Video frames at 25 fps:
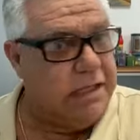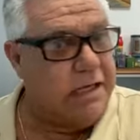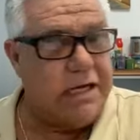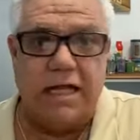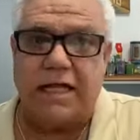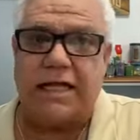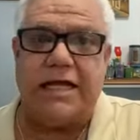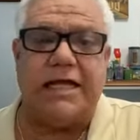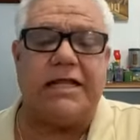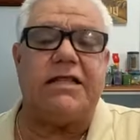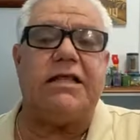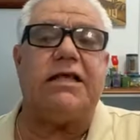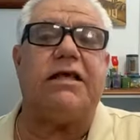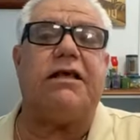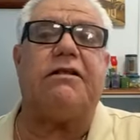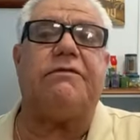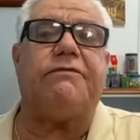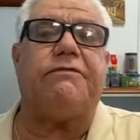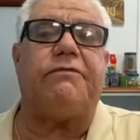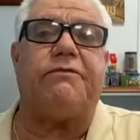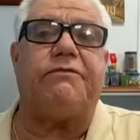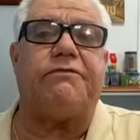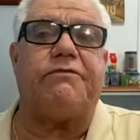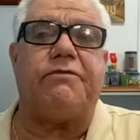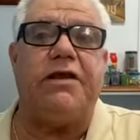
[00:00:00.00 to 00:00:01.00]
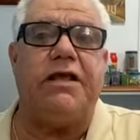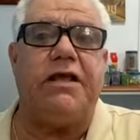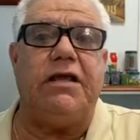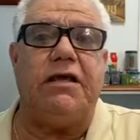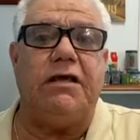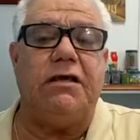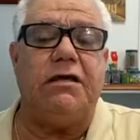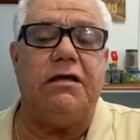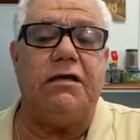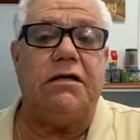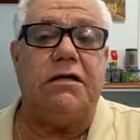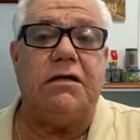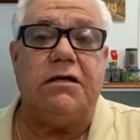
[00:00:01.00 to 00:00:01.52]
They're not getting it for free.
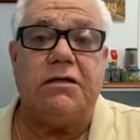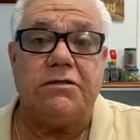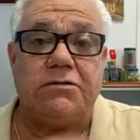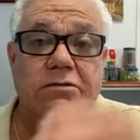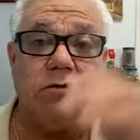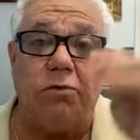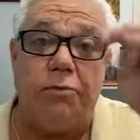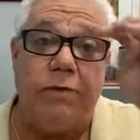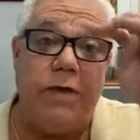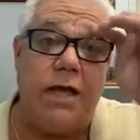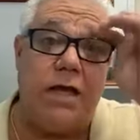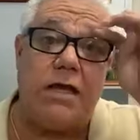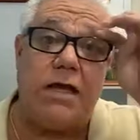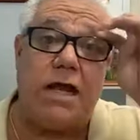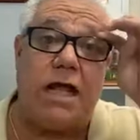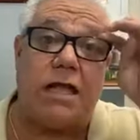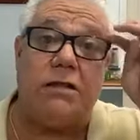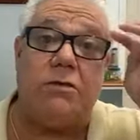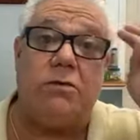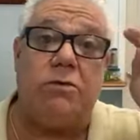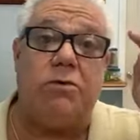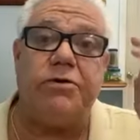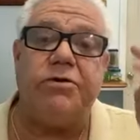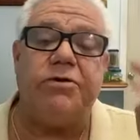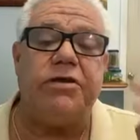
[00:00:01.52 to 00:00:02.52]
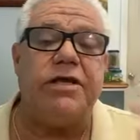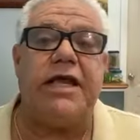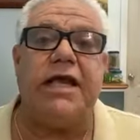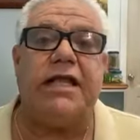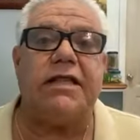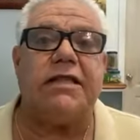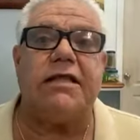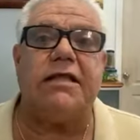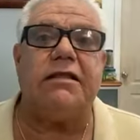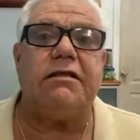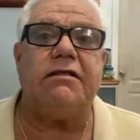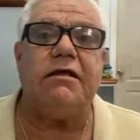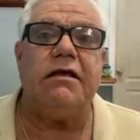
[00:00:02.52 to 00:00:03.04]
So we are not going to
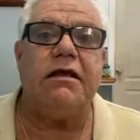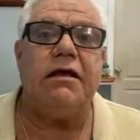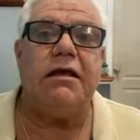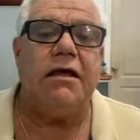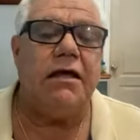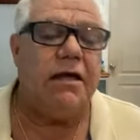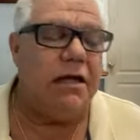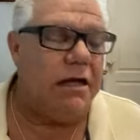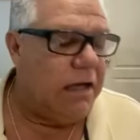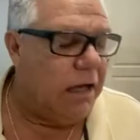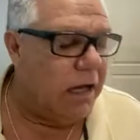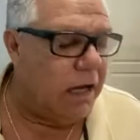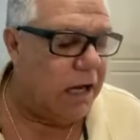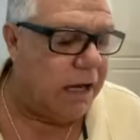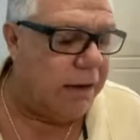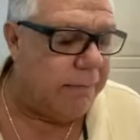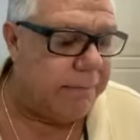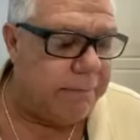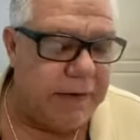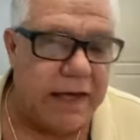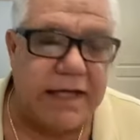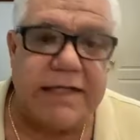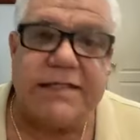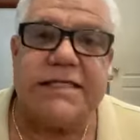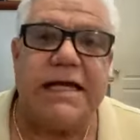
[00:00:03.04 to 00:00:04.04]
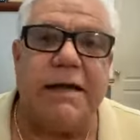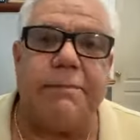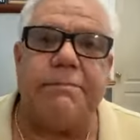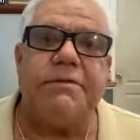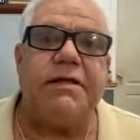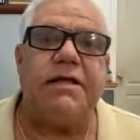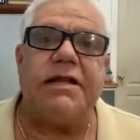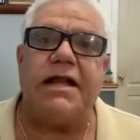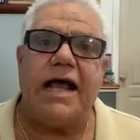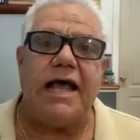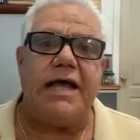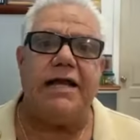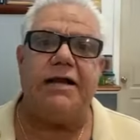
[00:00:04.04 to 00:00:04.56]
get it um,
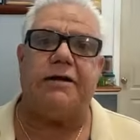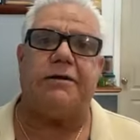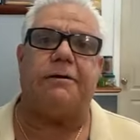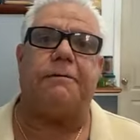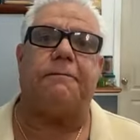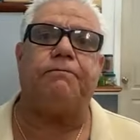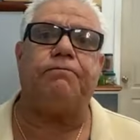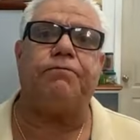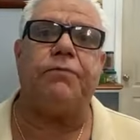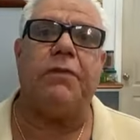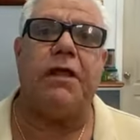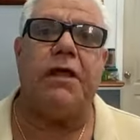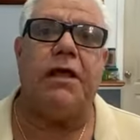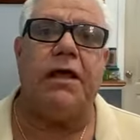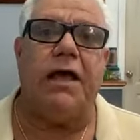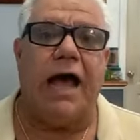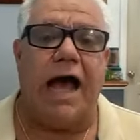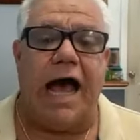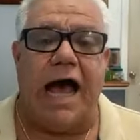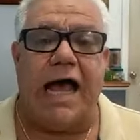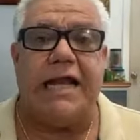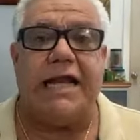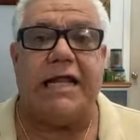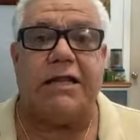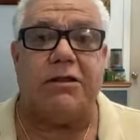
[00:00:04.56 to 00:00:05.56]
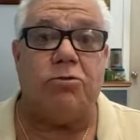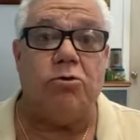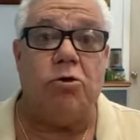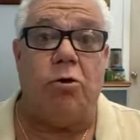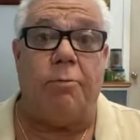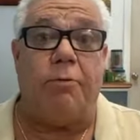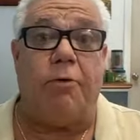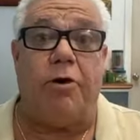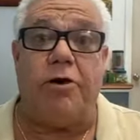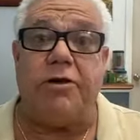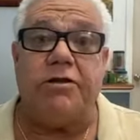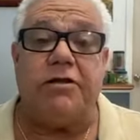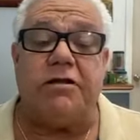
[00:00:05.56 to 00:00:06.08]
exempted either. And at
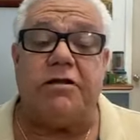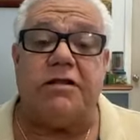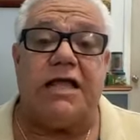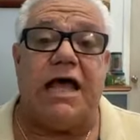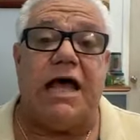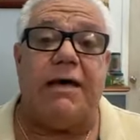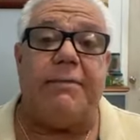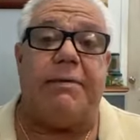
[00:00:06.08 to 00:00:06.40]
no point in